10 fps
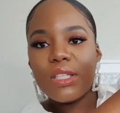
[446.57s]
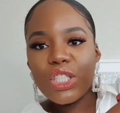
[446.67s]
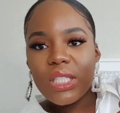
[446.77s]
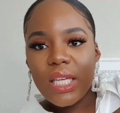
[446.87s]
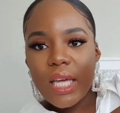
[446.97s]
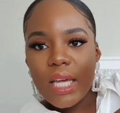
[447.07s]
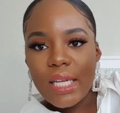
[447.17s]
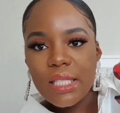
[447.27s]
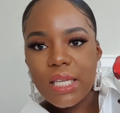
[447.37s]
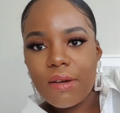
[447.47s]
Just here
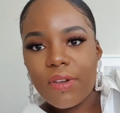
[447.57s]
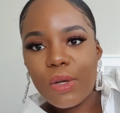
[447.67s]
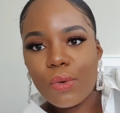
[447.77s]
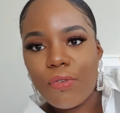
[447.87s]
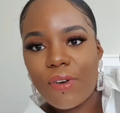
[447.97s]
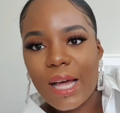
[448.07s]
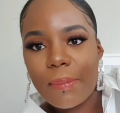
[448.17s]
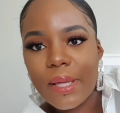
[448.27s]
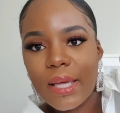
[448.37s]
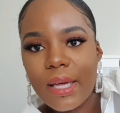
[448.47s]
is another little flap
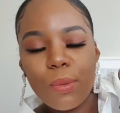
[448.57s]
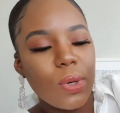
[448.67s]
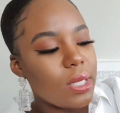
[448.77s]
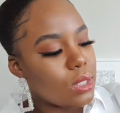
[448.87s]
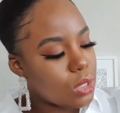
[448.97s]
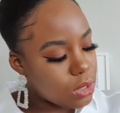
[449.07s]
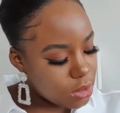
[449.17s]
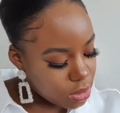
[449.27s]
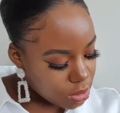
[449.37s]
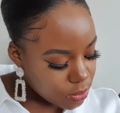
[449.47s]
here,
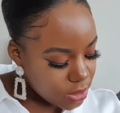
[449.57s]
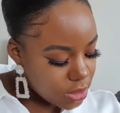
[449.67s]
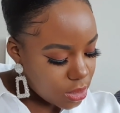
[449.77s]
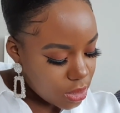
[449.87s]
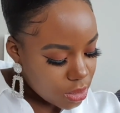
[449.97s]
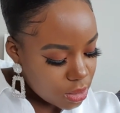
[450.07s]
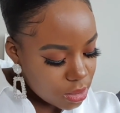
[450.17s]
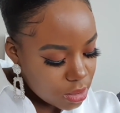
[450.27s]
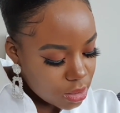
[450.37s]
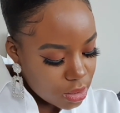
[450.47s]
which, what is in here?
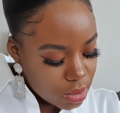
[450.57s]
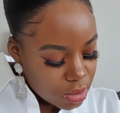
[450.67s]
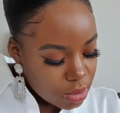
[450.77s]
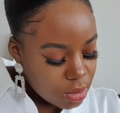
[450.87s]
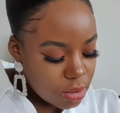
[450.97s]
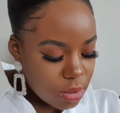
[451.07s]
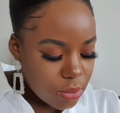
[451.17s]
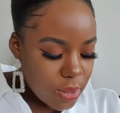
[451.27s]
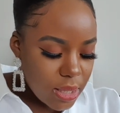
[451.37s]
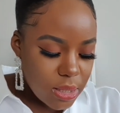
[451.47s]

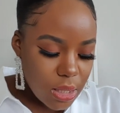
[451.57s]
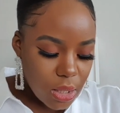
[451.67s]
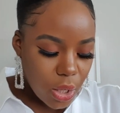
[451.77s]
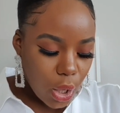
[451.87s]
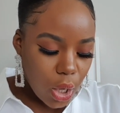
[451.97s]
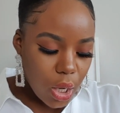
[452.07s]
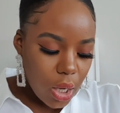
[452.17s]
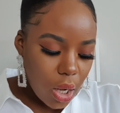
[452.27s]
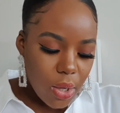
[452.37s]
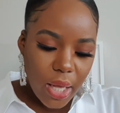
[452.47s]
What is in there?
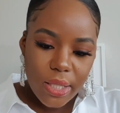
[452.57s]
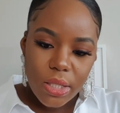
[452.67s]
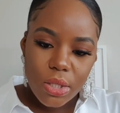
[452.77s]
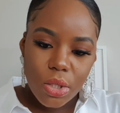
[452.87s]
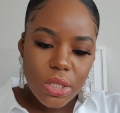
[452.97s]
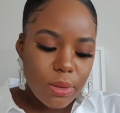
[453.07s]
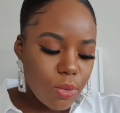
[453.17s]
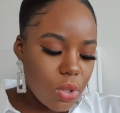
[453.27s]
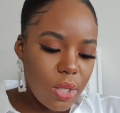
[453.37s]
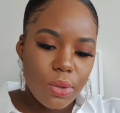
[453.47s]
Okay, so it's got some
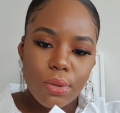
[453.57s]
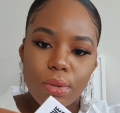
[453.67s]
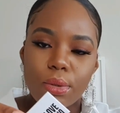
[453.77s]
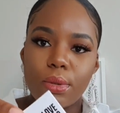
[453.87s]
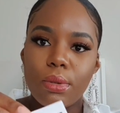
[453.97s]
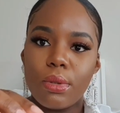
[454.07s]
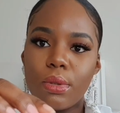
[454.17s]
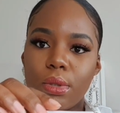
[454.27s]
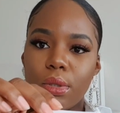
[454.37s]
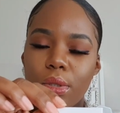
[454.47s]
more little
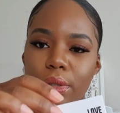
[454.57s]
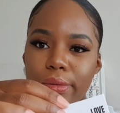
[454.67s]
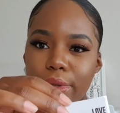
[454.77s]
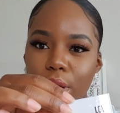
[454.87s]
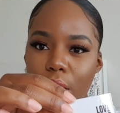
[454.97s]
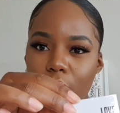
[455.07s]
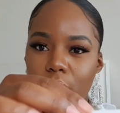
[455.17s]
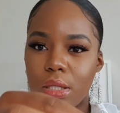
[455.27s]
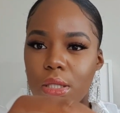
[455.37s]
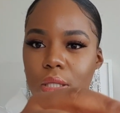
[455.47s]

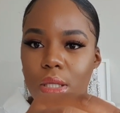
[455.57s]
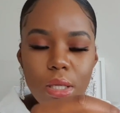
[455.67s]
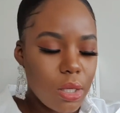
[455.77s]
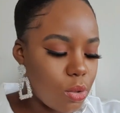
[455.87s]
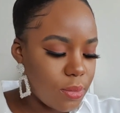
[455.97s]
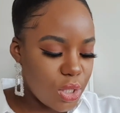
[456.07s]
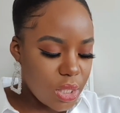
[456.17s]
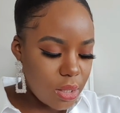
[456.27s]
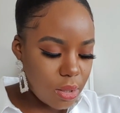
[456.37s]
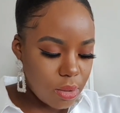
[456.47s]
cards, little
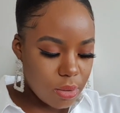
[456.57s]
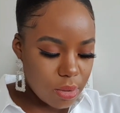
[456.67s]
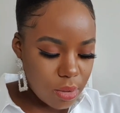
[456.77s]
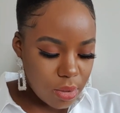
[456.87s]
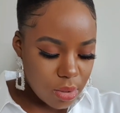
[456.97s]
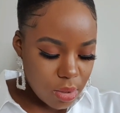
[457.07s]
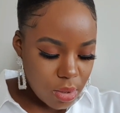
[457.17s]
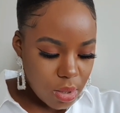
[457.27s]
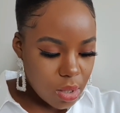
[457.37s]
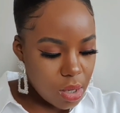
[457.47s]
Moschino
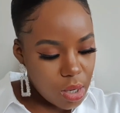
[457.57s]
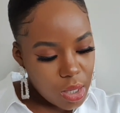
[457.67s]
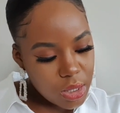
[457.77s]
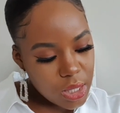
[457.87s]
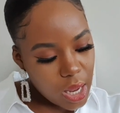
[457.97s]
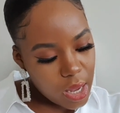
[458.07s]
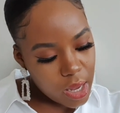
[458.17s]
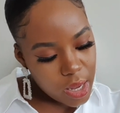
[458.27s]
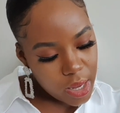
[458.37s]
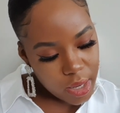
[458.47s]
card,
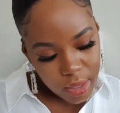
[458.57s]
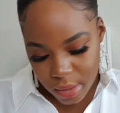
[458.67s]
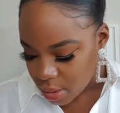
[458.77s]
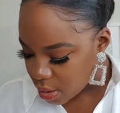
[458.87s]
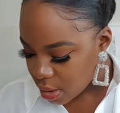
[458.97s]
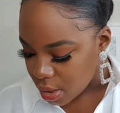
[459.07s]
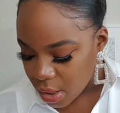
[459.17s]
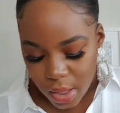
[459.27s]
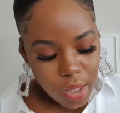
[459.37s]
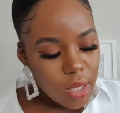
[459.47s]
and
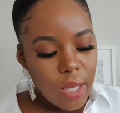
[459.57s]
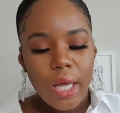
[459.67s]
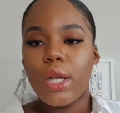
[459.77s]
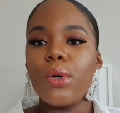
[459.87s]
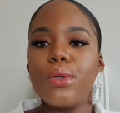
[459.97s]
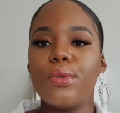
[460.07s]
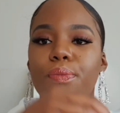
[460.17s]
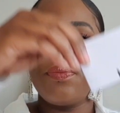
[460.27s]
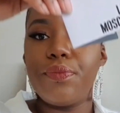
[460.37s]
a little